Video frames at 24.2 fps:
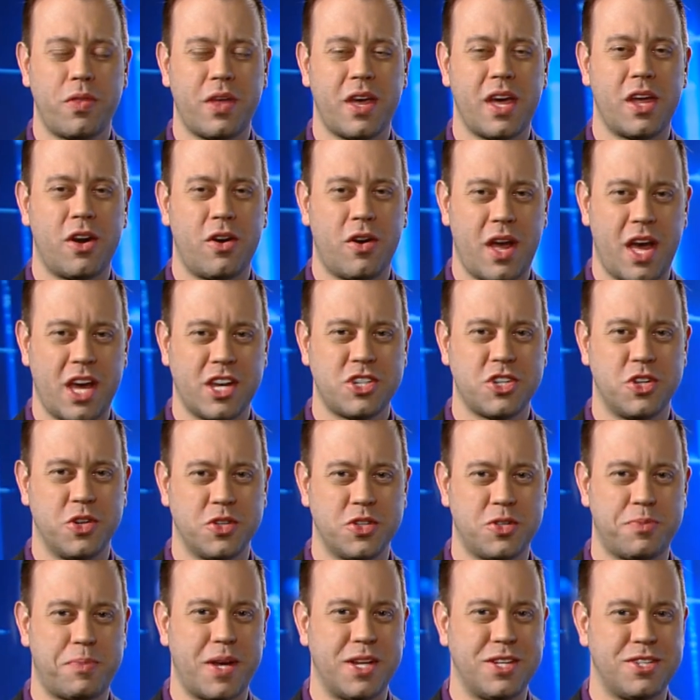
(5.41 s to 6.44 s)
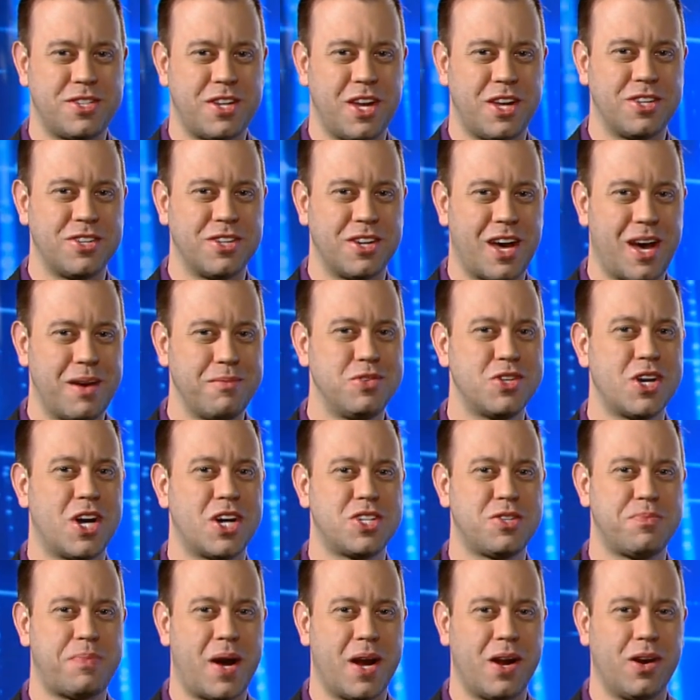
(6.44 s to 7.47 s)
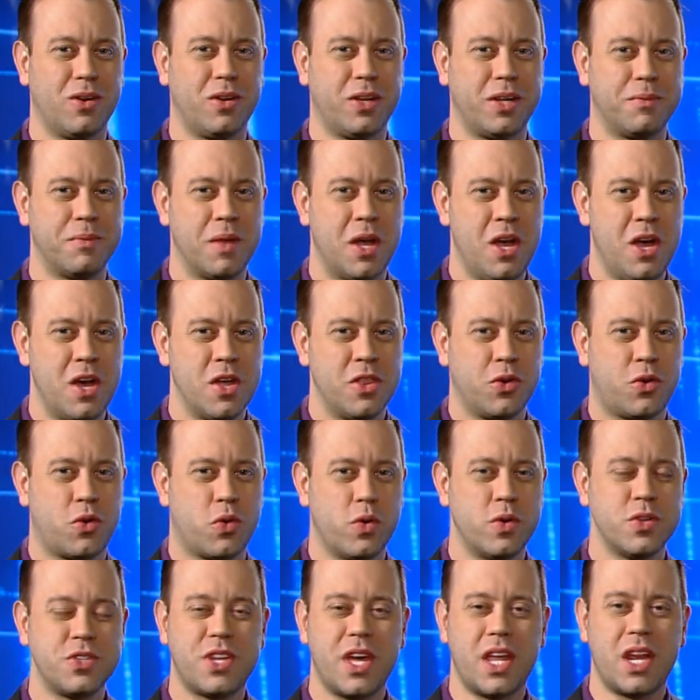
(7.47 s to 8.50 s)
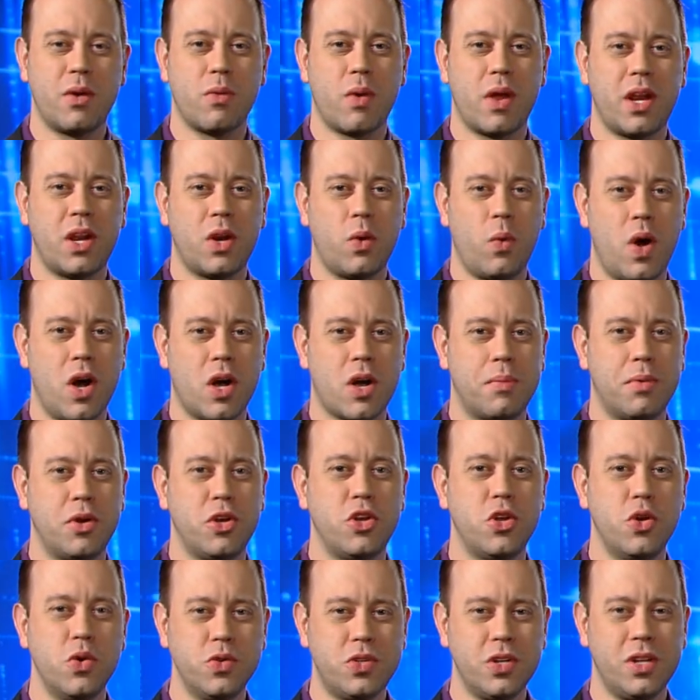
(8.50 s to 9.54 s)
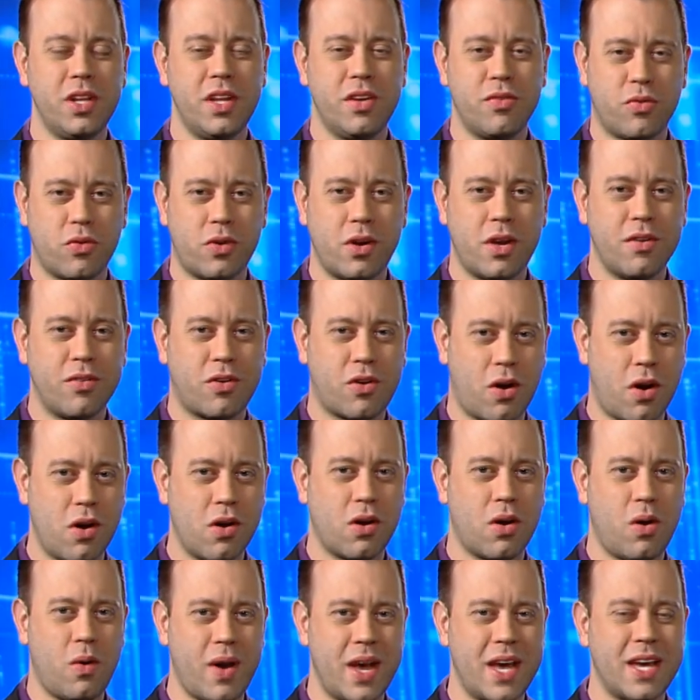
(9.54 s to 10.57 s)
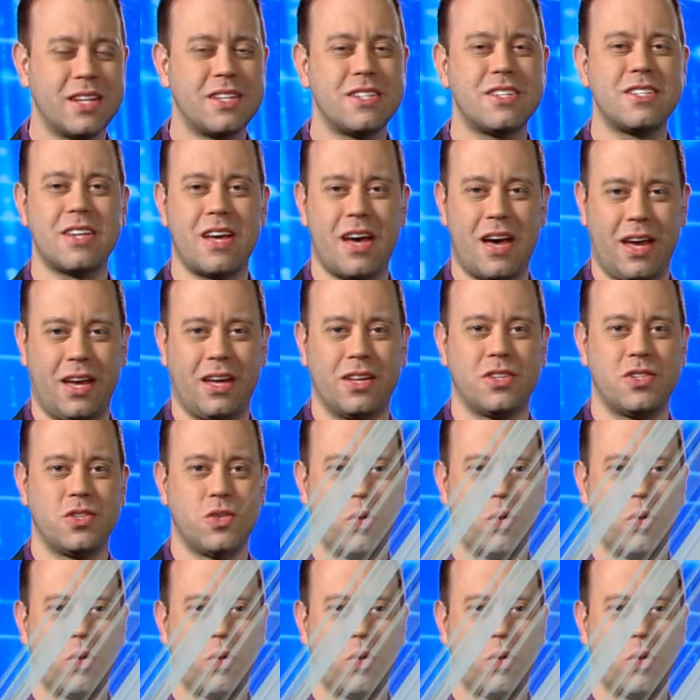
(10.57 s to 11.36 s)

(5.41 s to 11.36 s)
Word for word: the International Space Station. I'm Josh Byerly. The crew is getting ready to welcome a new delivery of cargo and science.